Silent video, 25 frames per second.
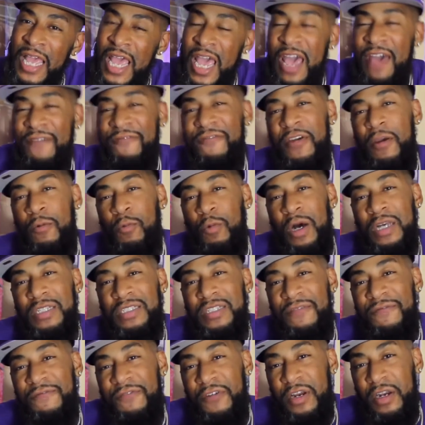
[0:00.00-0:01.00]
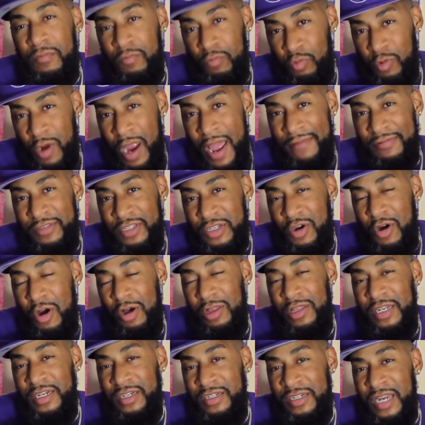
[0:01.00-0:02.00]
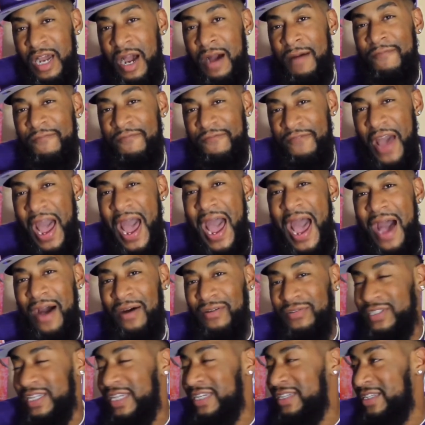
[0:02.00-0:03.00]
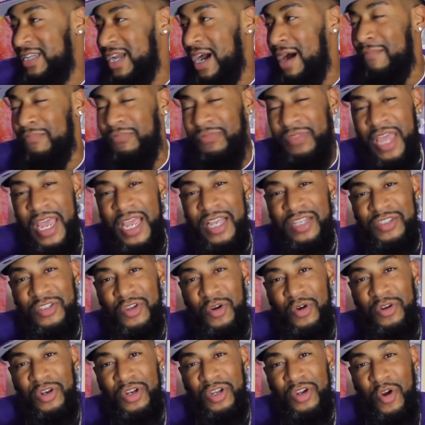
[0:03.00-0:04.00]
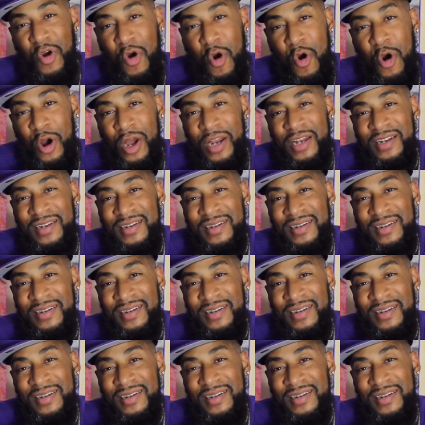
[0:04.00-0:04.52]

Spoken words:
If it wasn't for them refs calling dumb fouls and dumb things on the court,